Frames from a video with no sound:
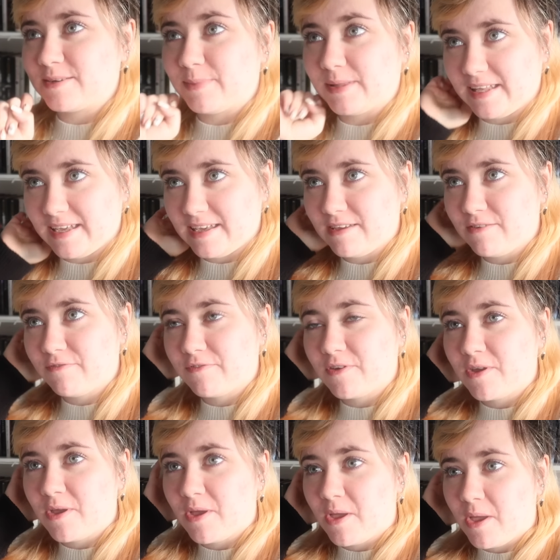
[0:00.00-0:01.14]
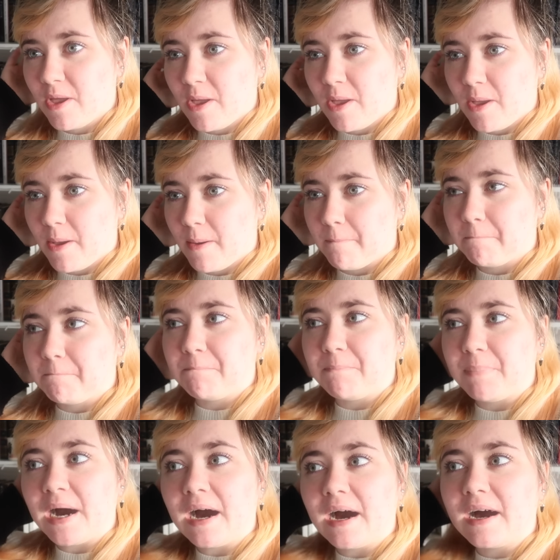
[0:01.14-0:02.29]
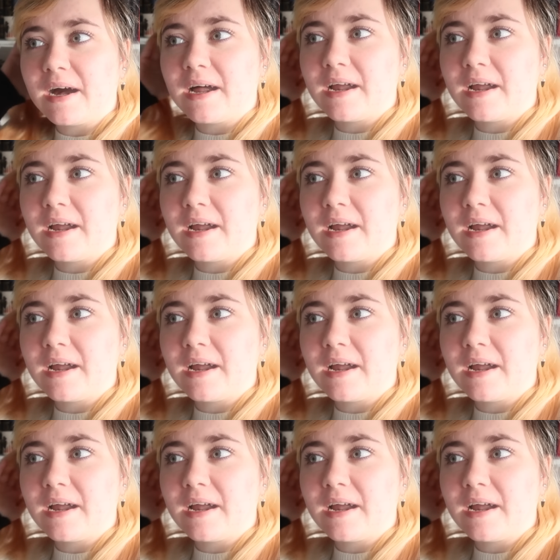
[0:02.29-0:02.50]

to believe. But